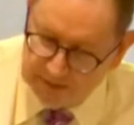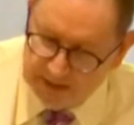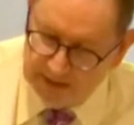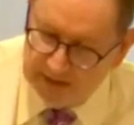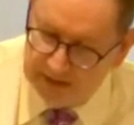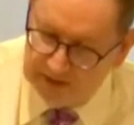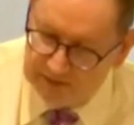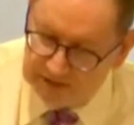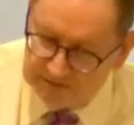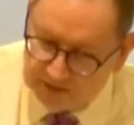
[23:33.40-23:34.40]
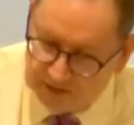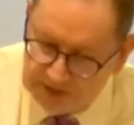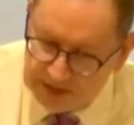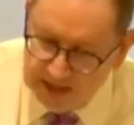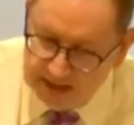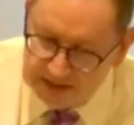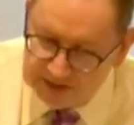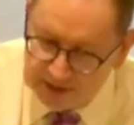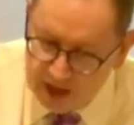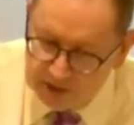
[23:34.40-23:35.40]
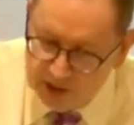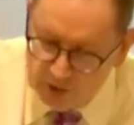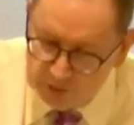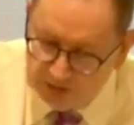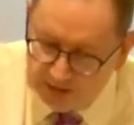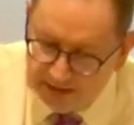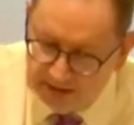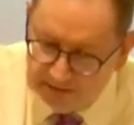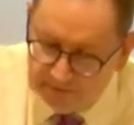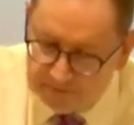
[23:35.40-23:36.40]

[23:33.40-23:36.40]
about in this verse, it's not only